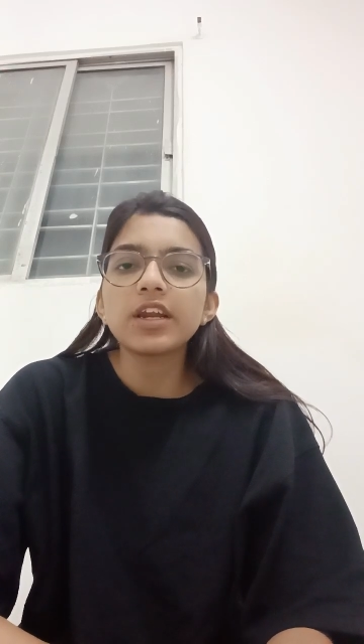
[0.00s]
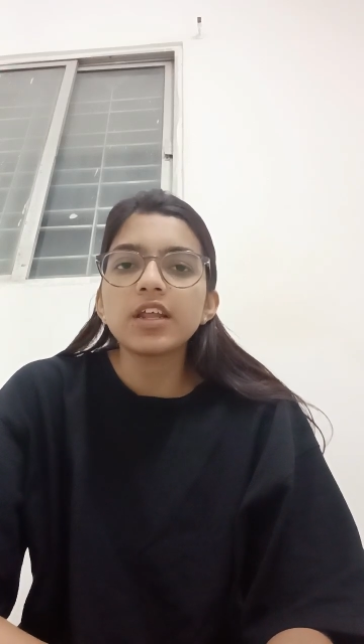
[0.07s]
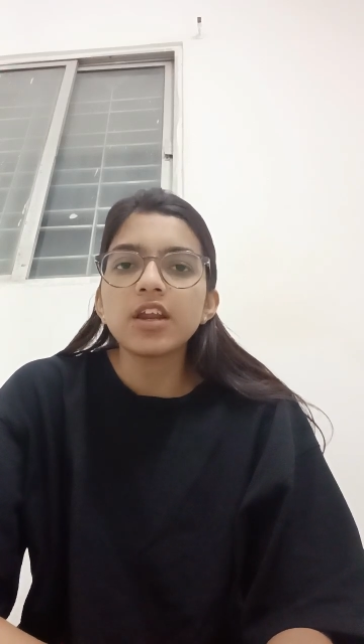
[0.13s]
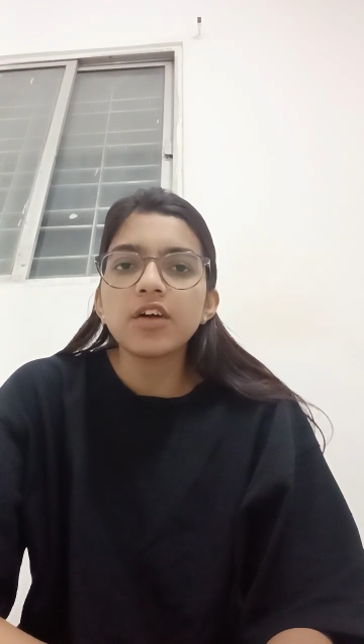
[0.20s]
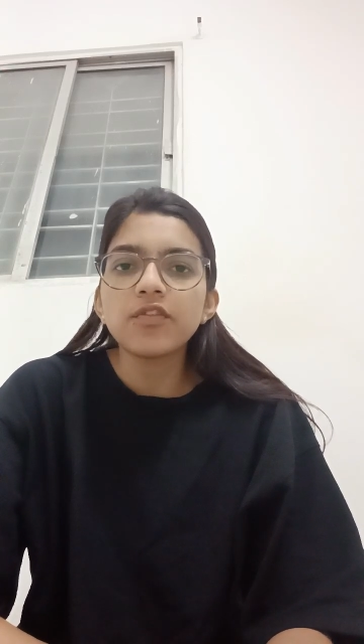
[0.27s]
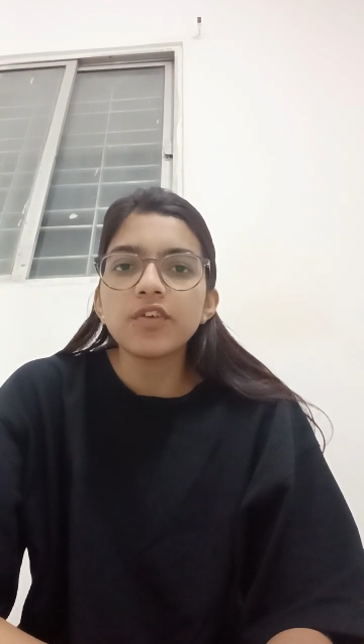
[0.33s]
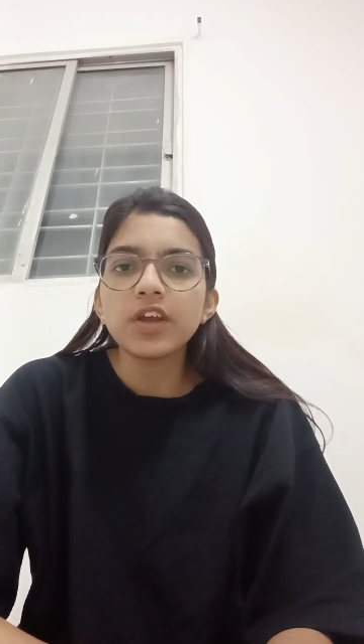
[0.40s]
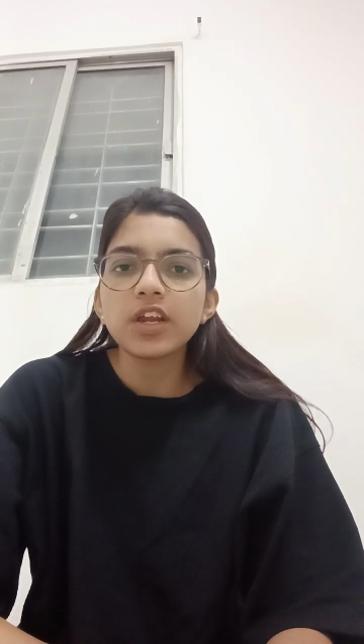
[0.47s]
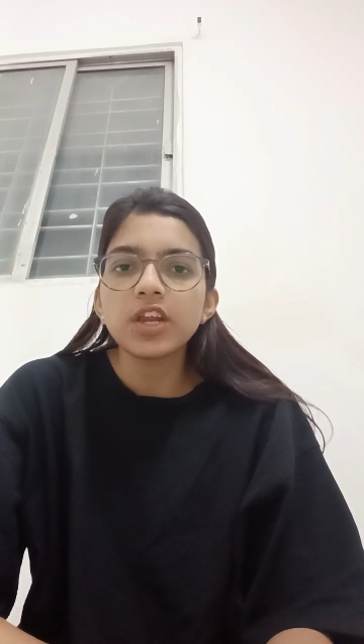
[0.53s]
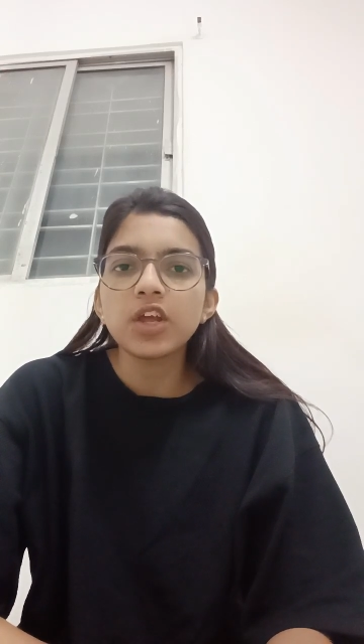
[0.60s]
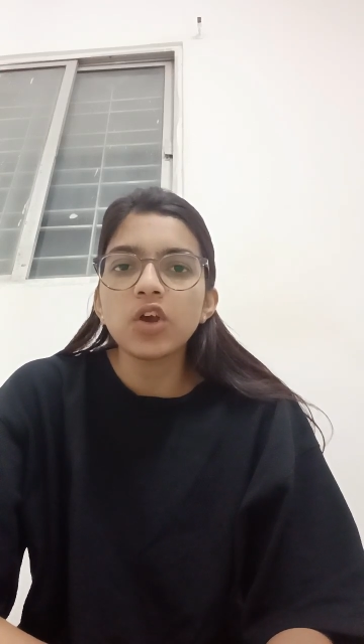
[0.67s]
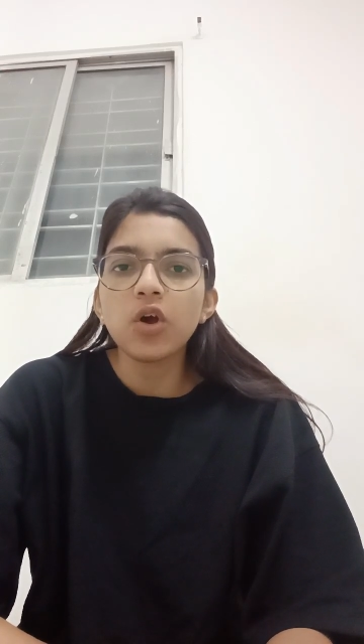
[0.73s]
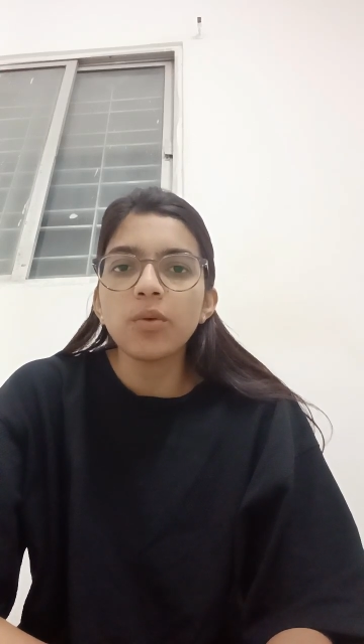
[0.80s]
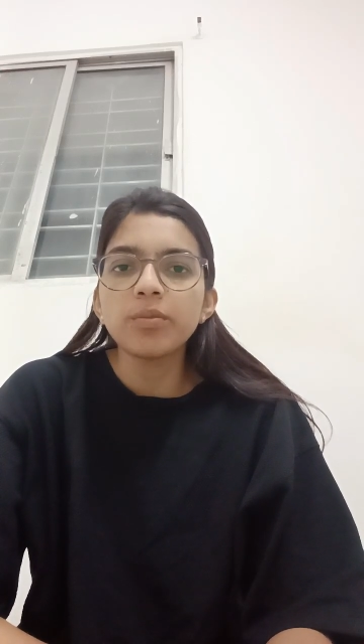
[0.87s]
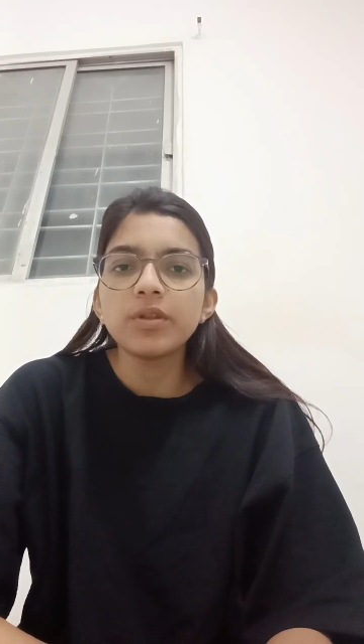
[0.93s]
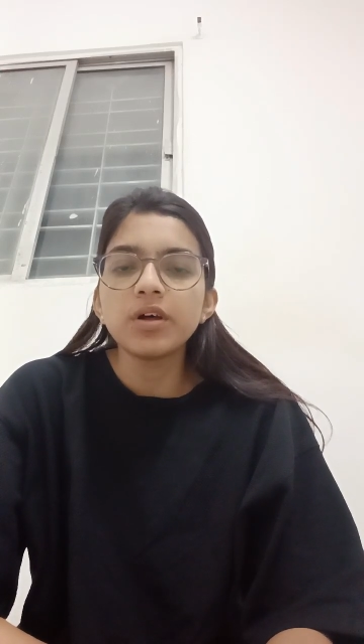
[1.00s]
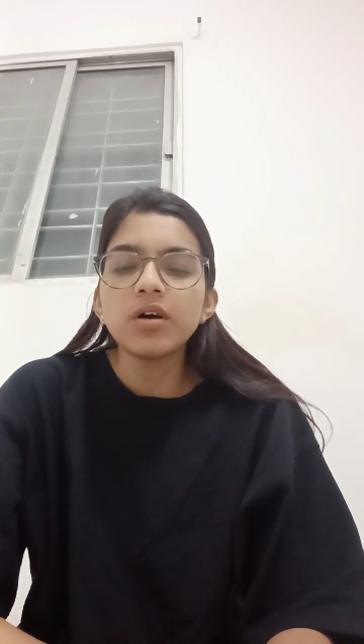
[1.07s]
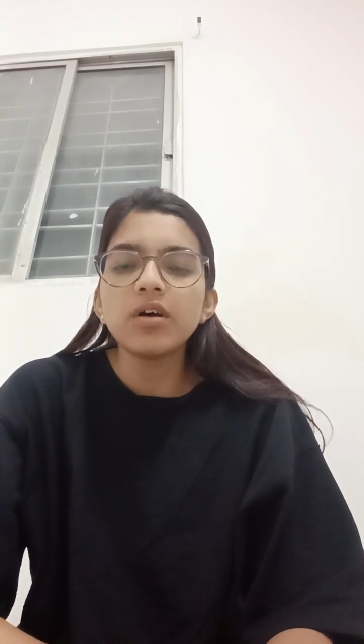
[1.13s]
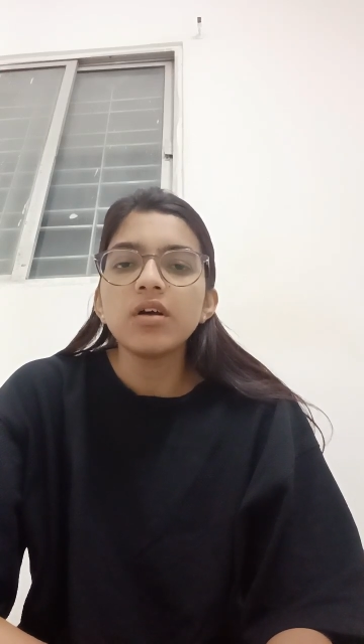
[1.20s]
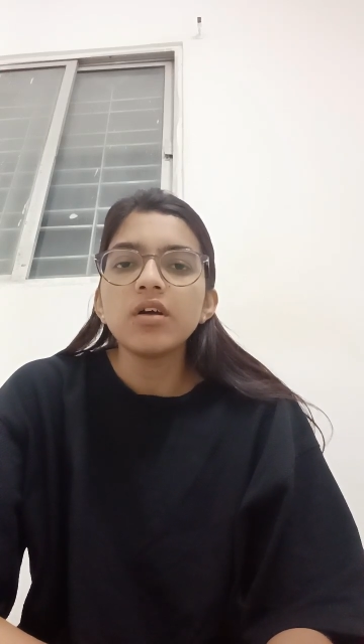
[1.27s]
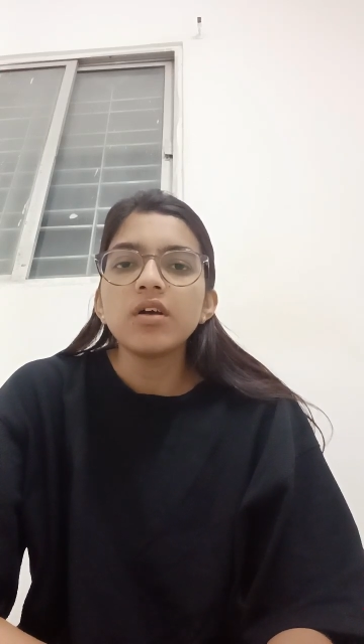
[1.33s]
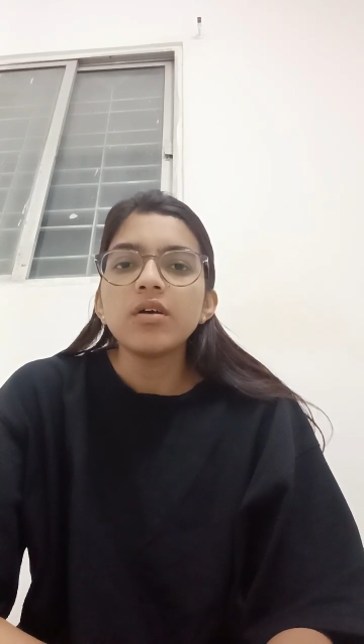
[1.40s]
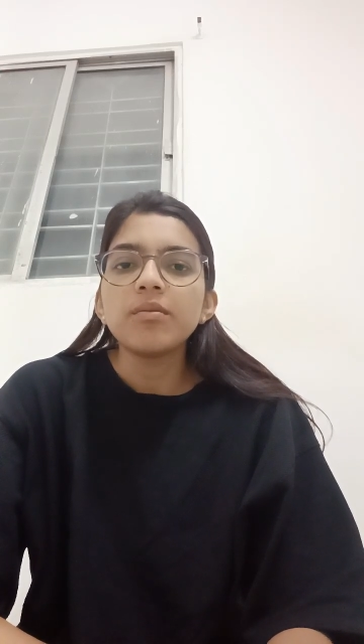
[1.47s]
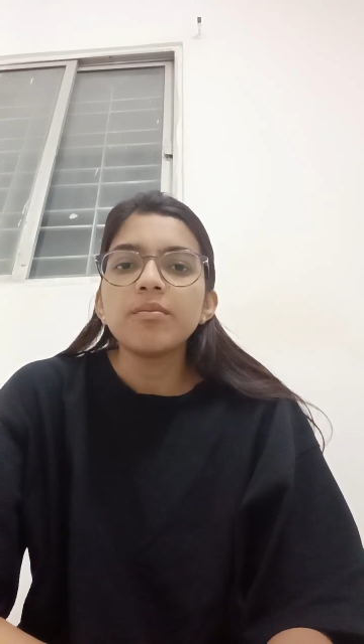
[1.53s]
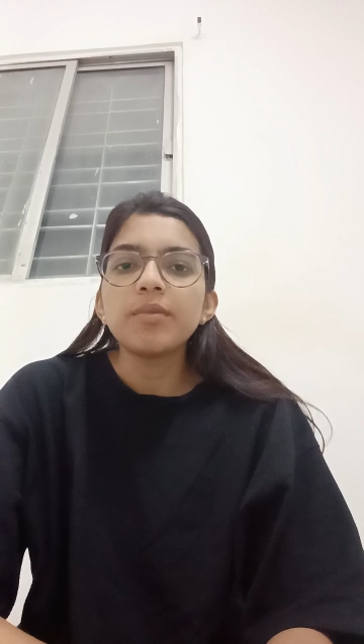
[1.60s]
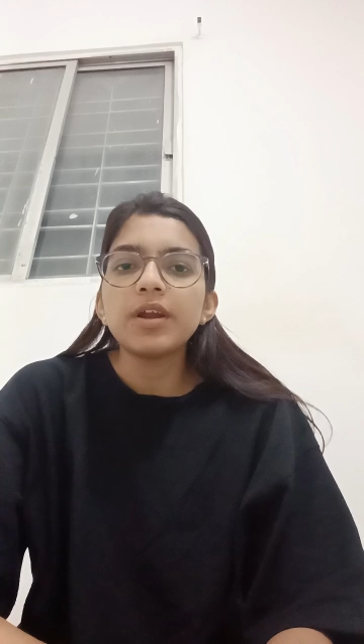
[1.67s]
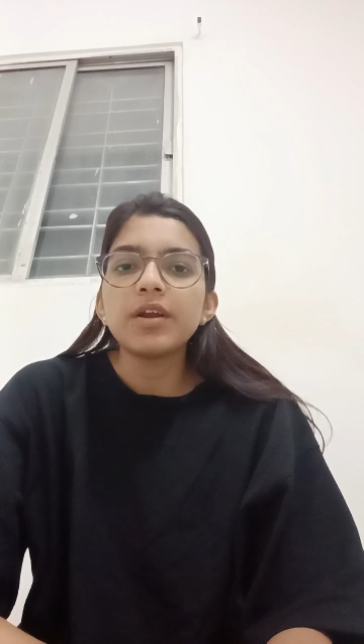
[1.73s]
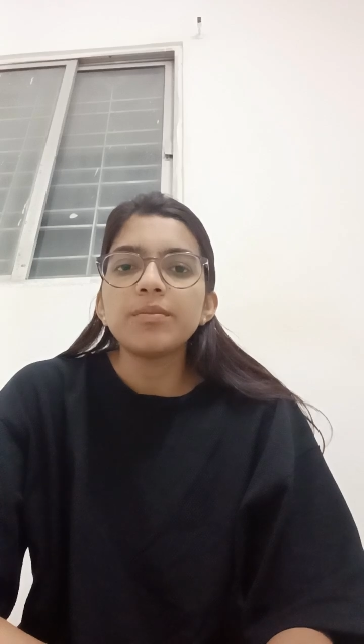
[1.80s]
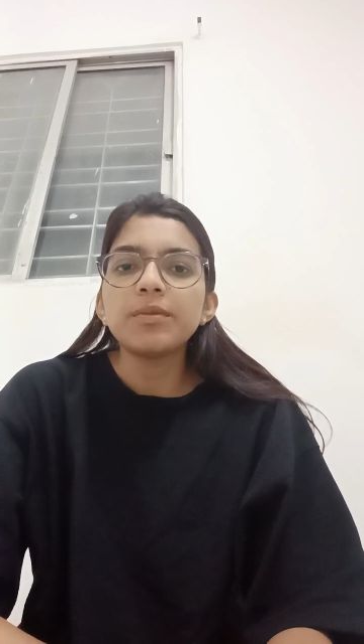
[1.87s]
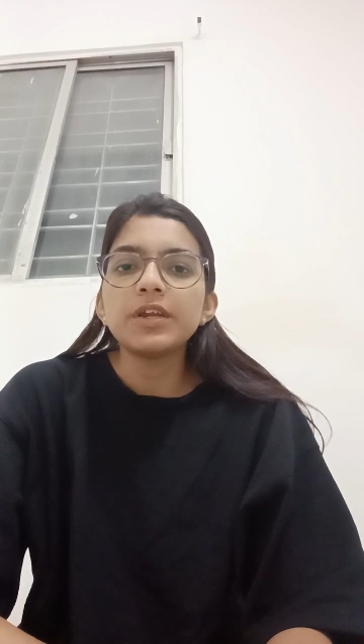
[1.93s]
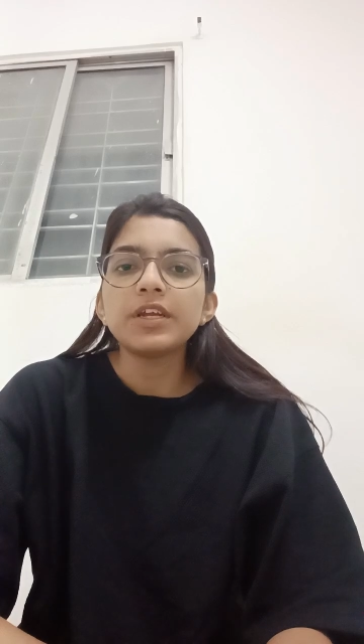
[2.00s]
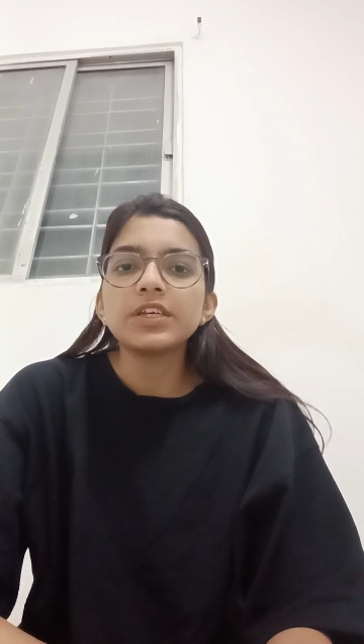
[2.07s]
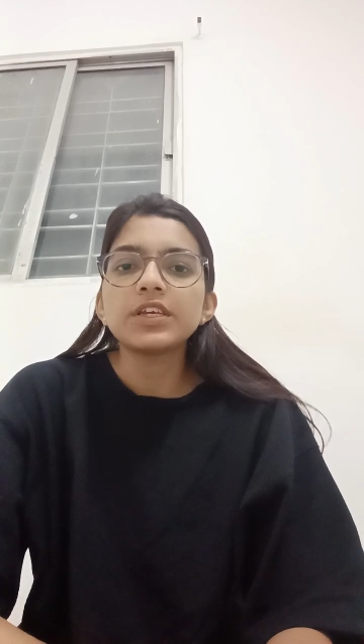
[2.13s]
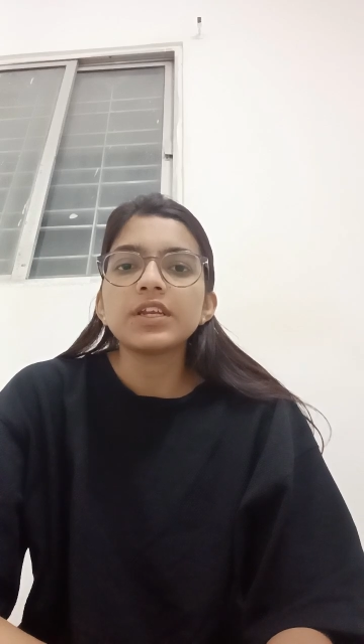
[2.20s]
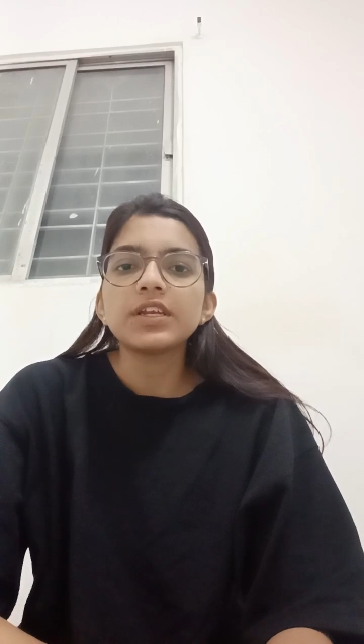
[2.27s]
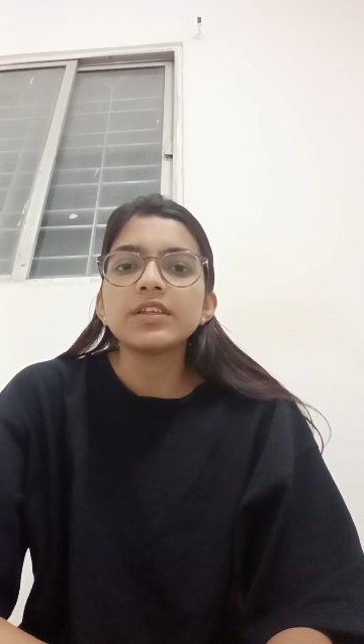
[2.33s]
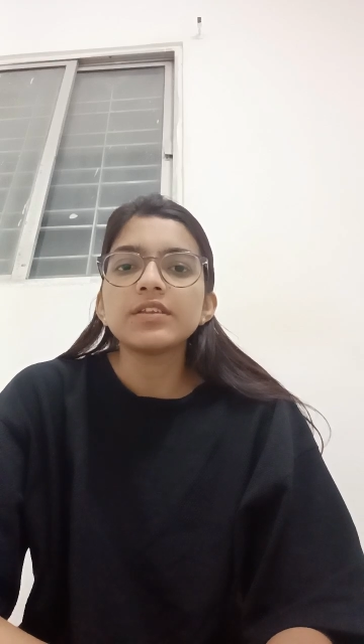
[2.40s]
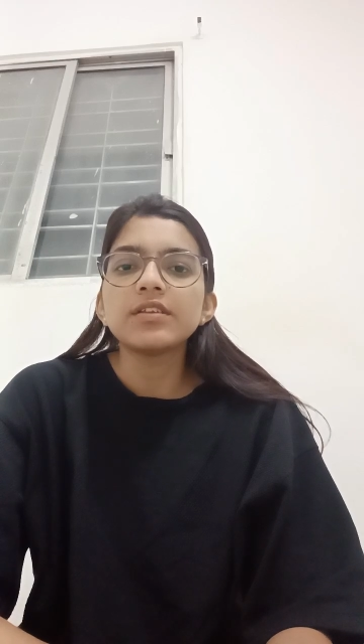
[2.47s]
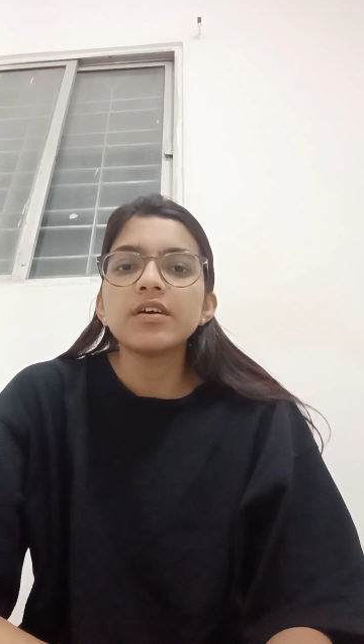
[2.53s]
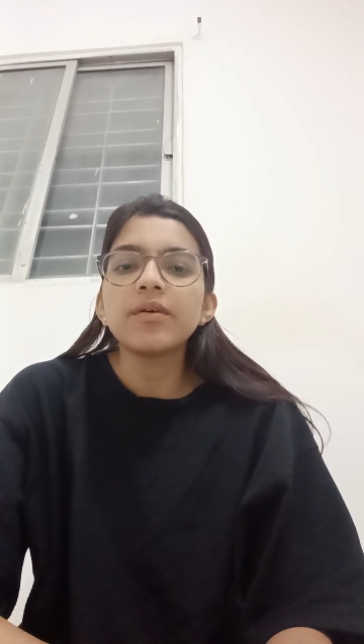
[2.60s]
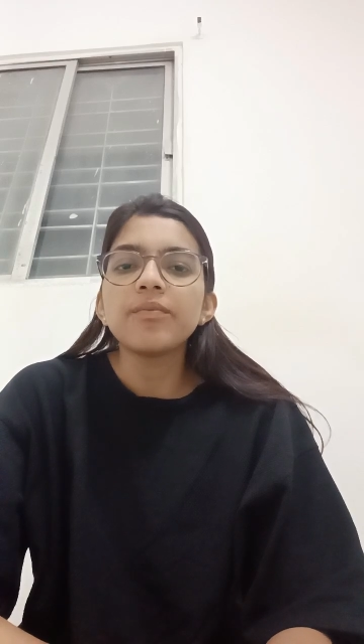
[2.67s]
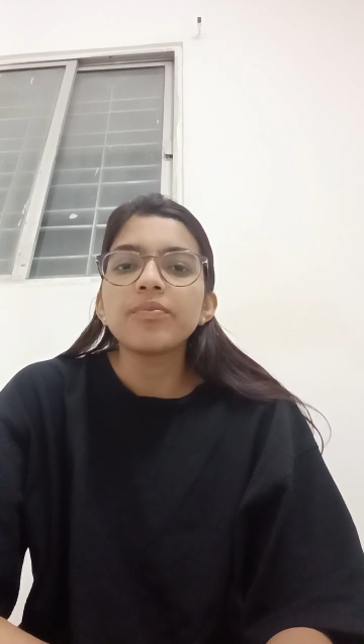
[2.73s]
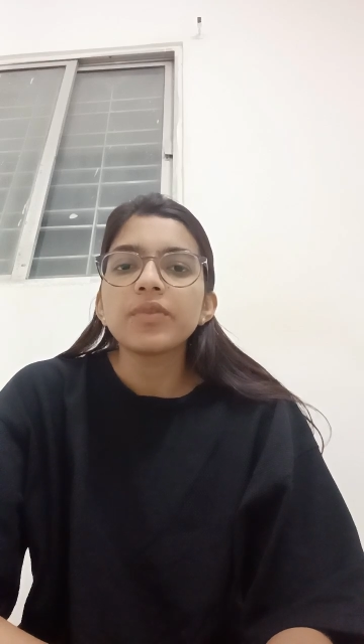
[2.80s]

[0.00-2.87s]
affecting of the blood pressure is the